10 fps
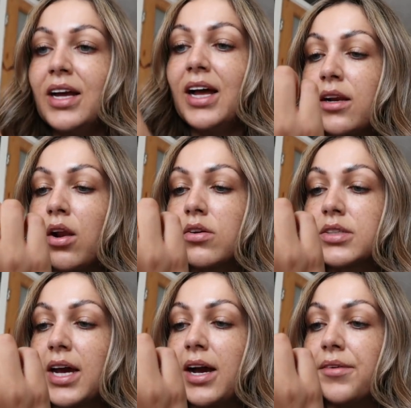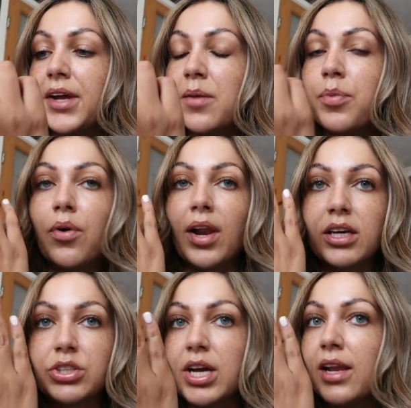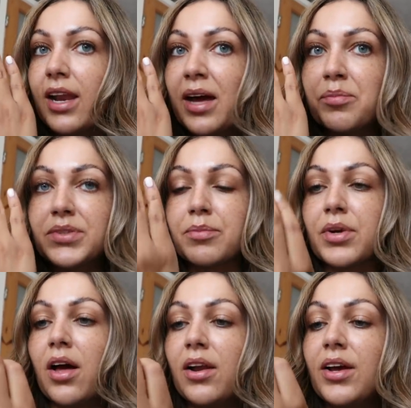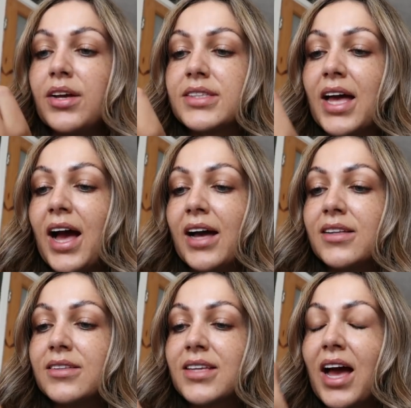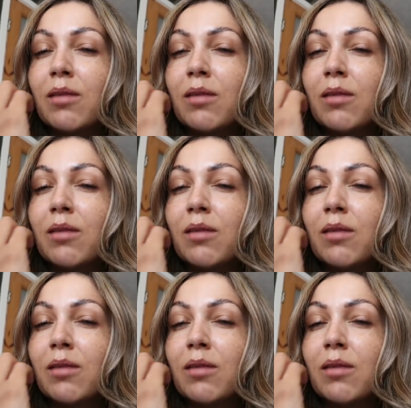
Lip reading: In lockdown, I bought like a gel lamp, some colours, and